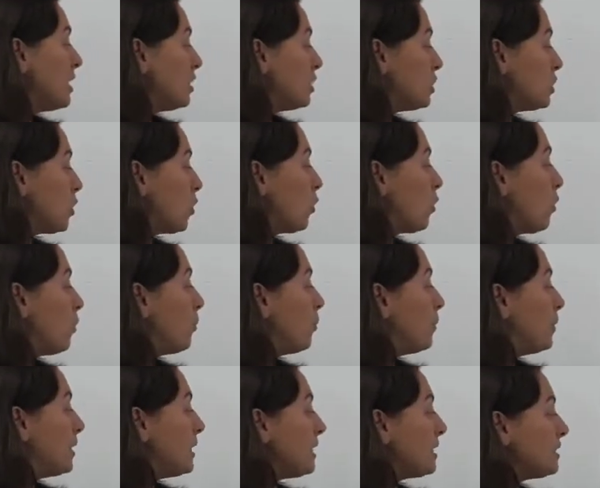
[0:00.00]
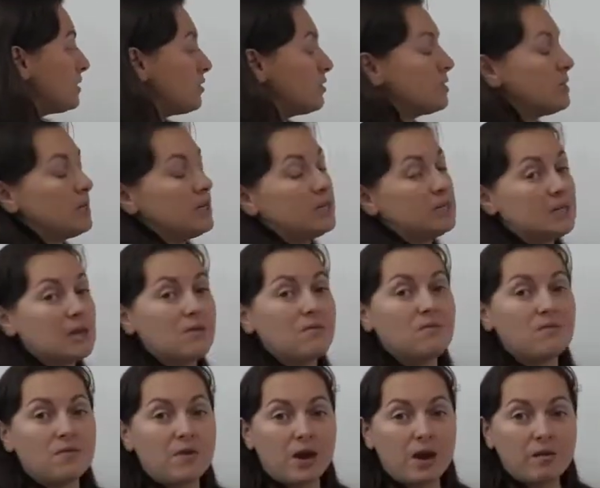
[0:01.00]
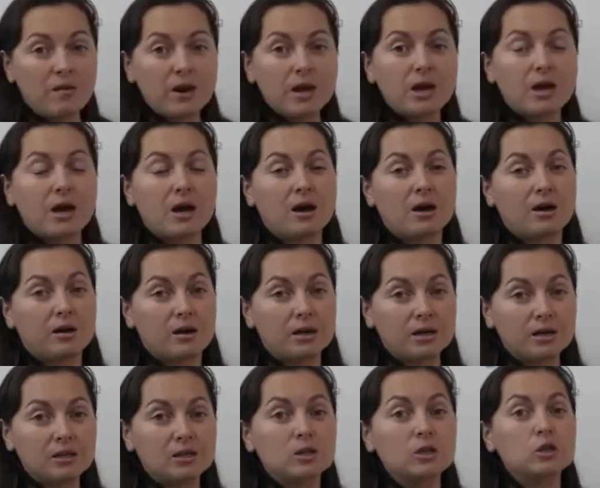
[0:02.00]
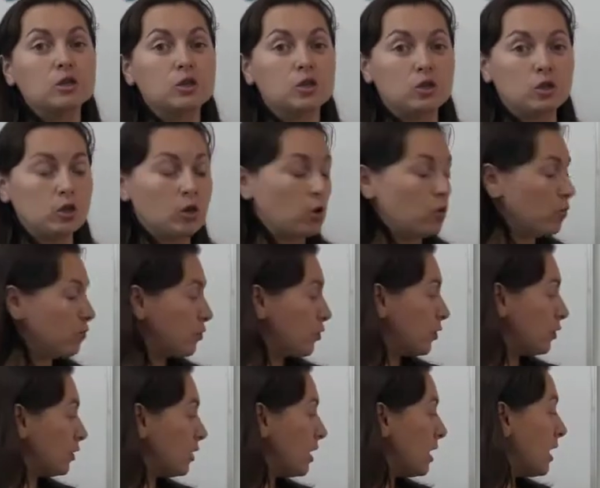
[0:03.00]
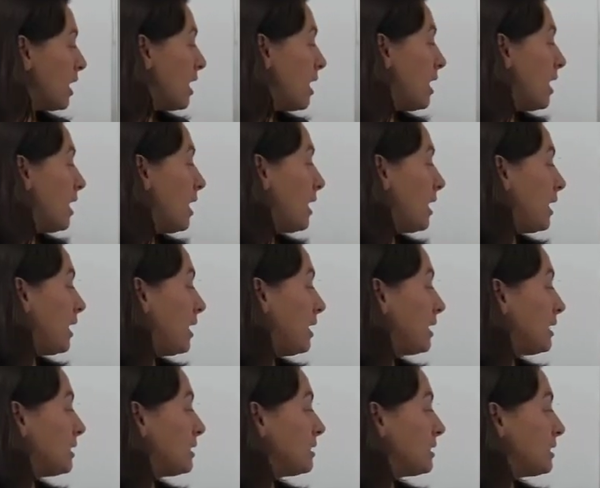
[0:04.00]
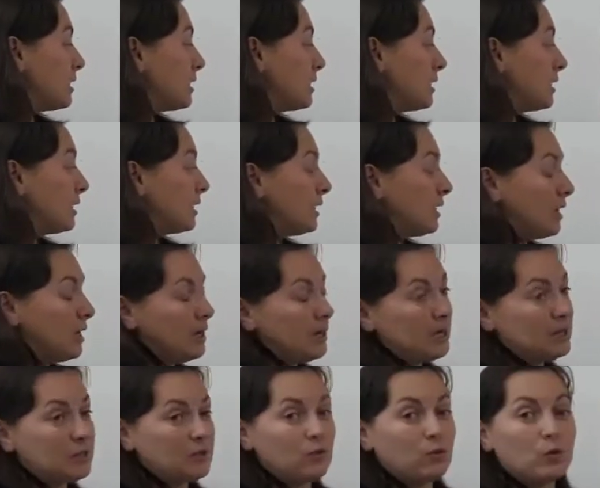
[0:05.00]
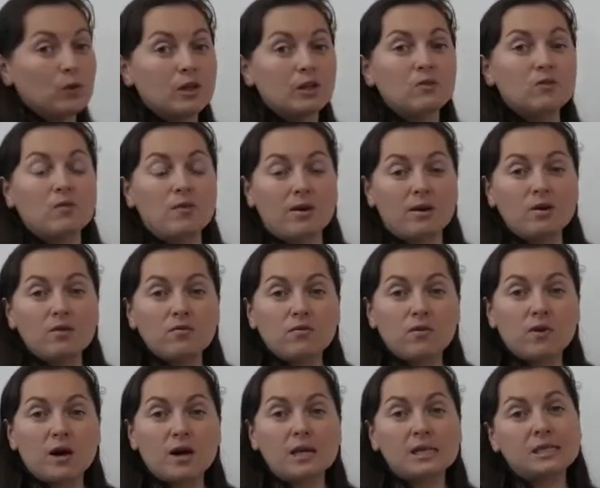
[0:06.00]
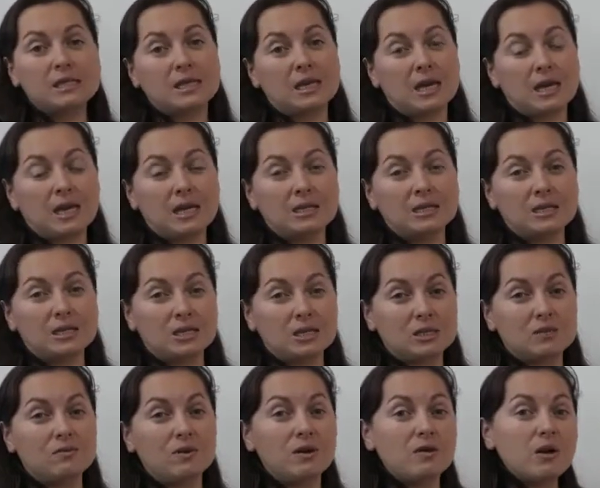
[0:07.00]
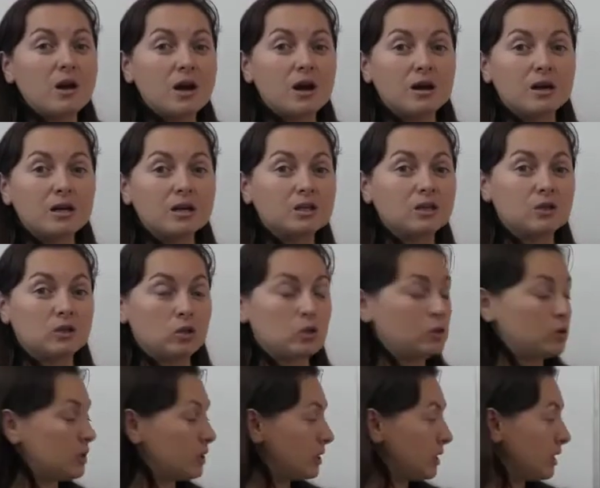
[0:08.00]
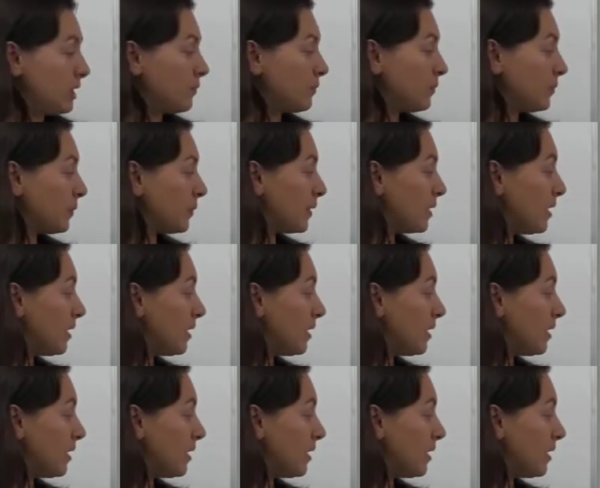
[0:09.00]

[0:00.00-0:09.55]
So blizzard is a very hard snowfall, and it's falling very fast, and it is very hard to see